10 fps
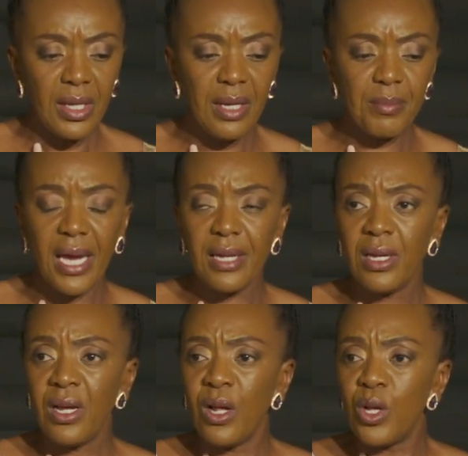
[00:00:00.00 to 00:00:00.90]
Amen.
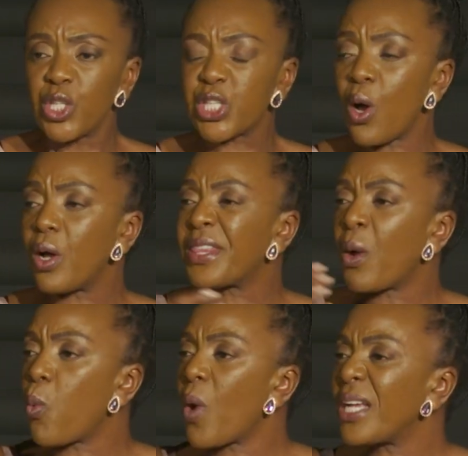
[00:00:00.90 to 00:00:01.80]
So
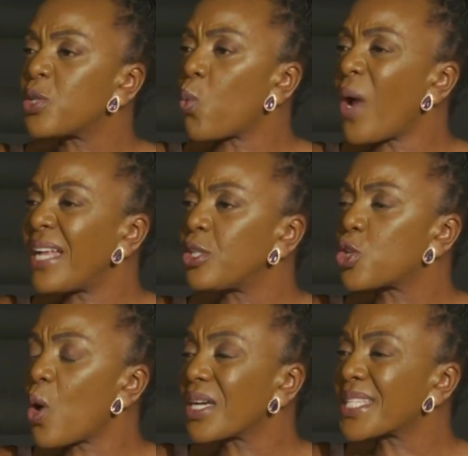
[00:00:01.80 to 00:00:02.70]
the word when
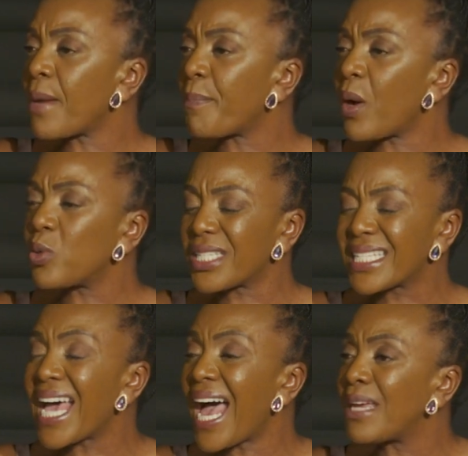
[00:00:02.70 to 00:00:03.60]
talks about
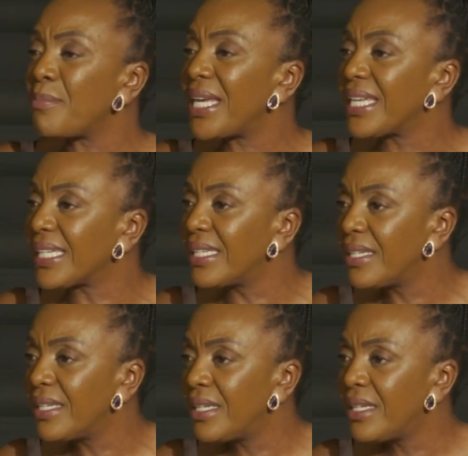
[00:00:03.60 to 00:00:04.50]
timing.
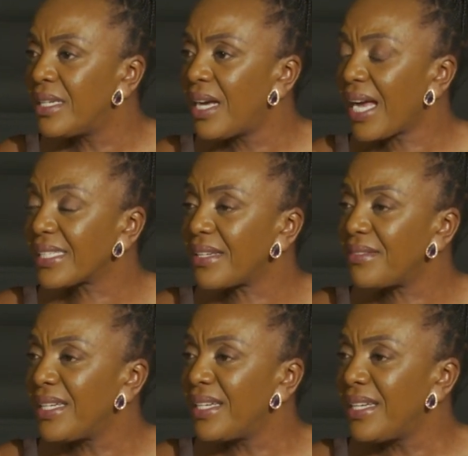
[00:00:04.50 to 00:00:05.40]
And get
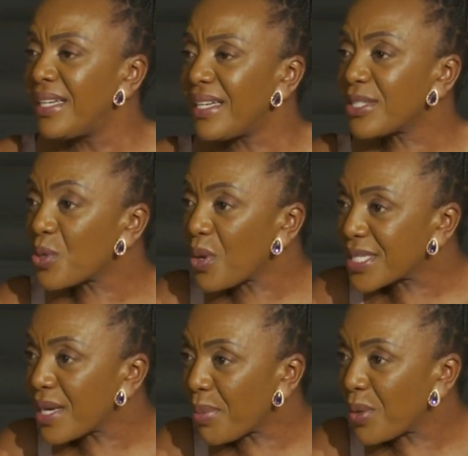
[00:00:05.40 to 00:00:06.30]
it? It
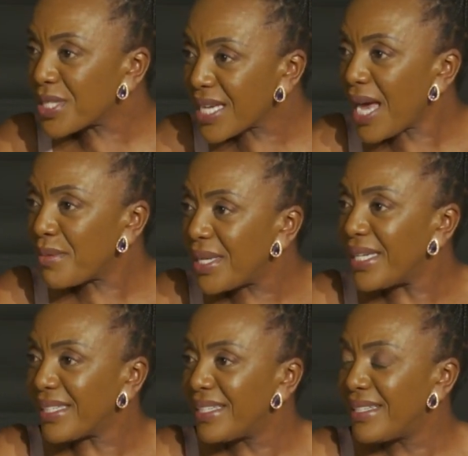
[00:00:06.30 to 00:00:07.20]
talks about
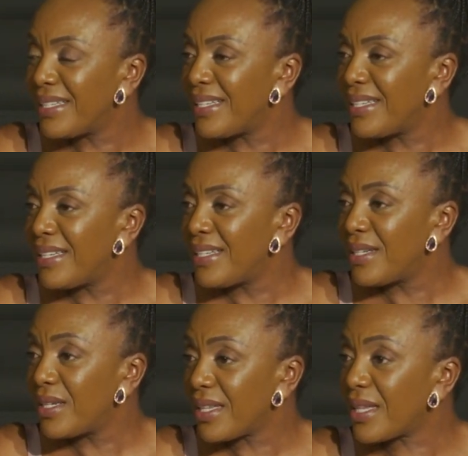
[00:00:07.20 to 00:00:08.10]
timing.
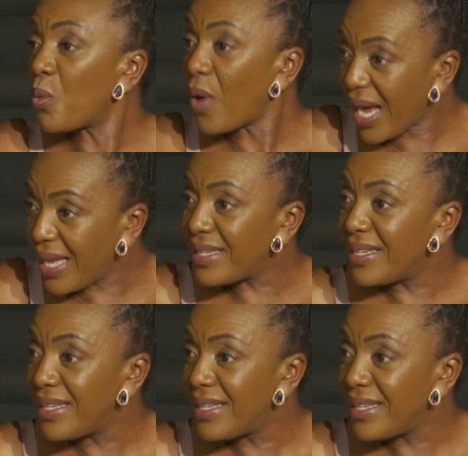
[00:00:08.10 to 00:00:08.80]
The when.